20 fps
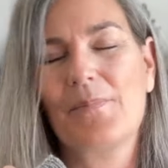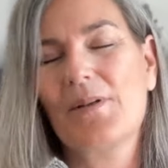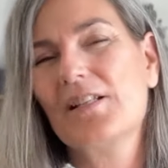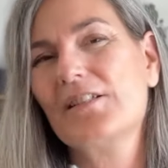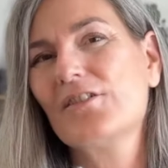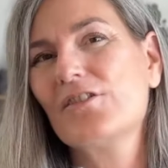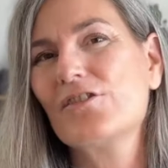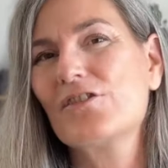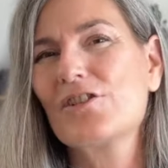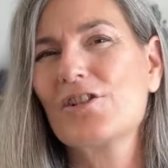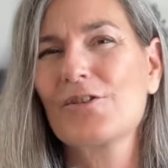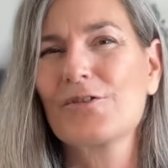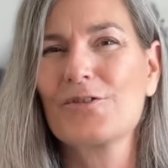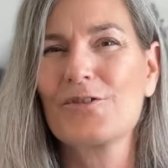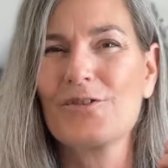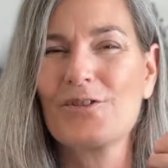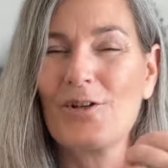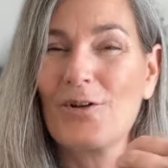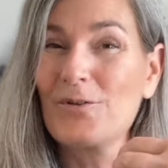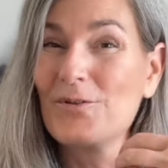it just
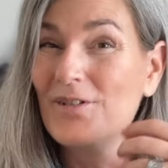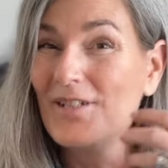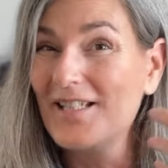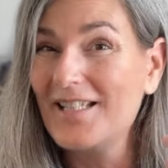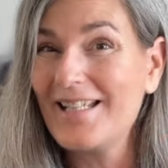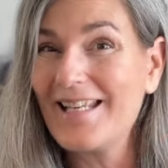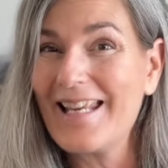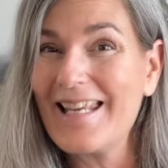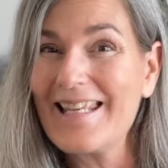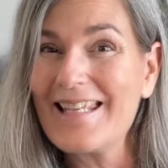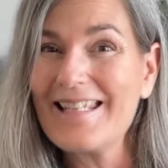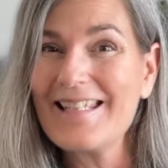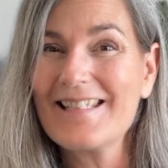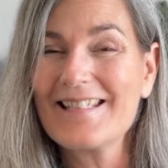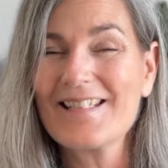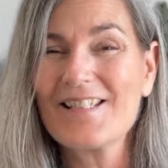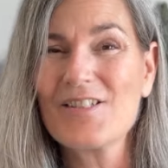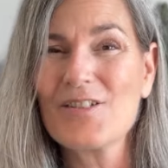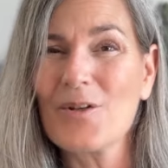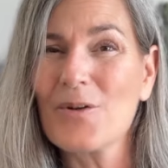looks so neat
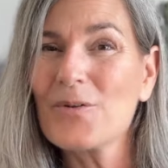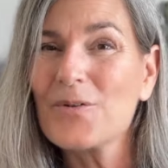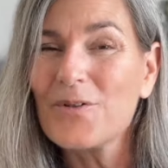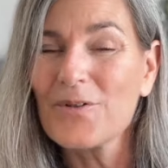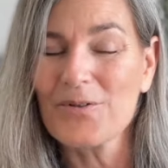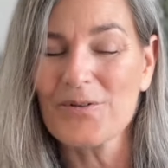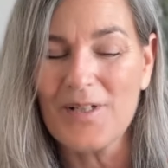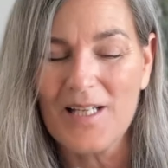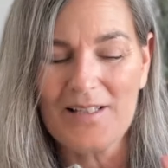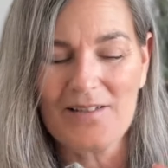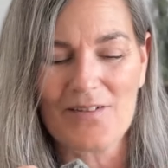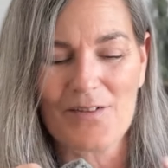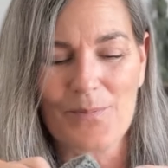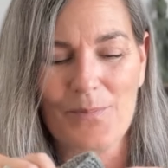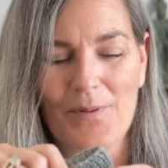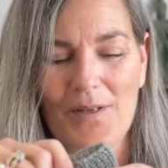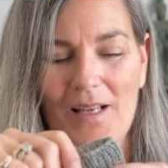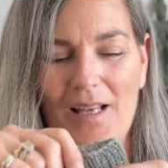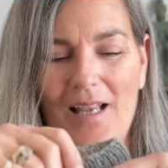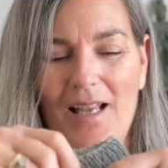and so crisp,